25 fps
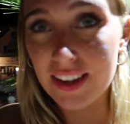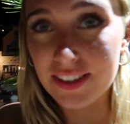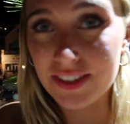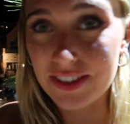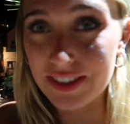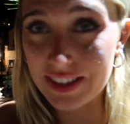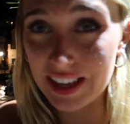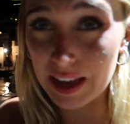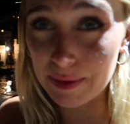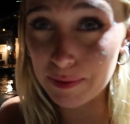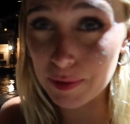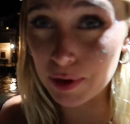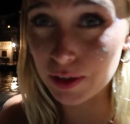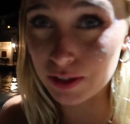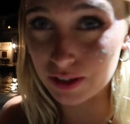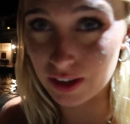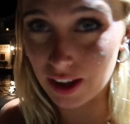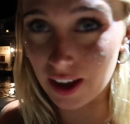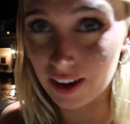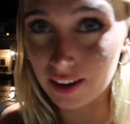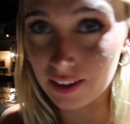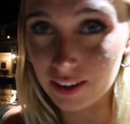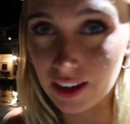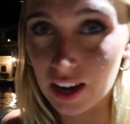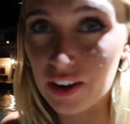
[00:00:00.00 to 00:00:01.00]
listen to that
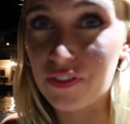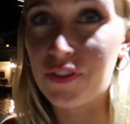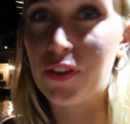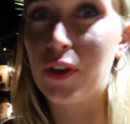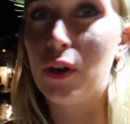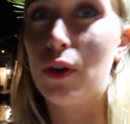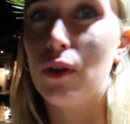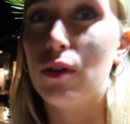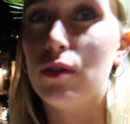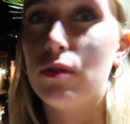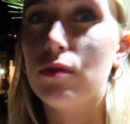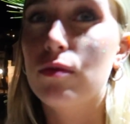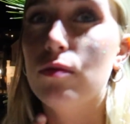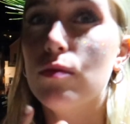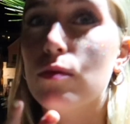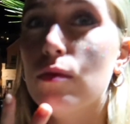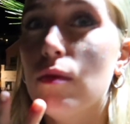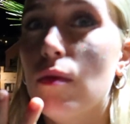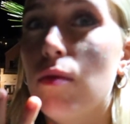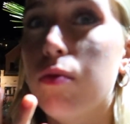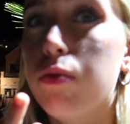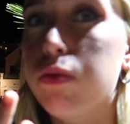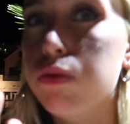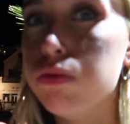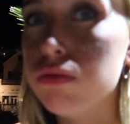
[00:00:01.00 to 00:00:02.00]
music and I feel
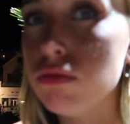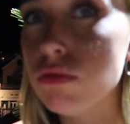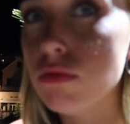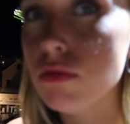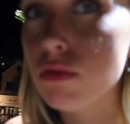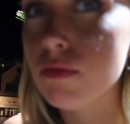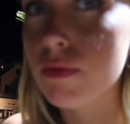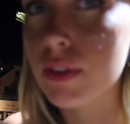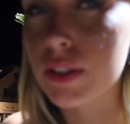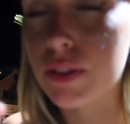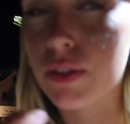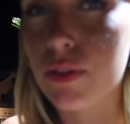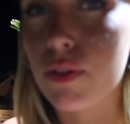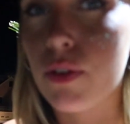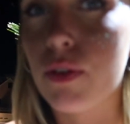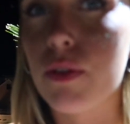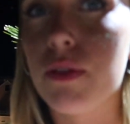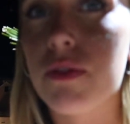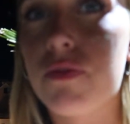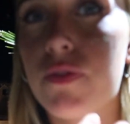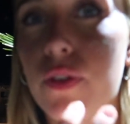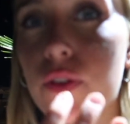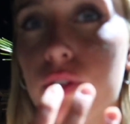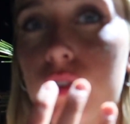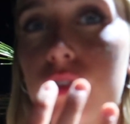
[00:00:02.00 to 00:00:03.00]
miserable
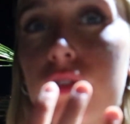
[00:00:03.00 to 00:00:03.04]
and feel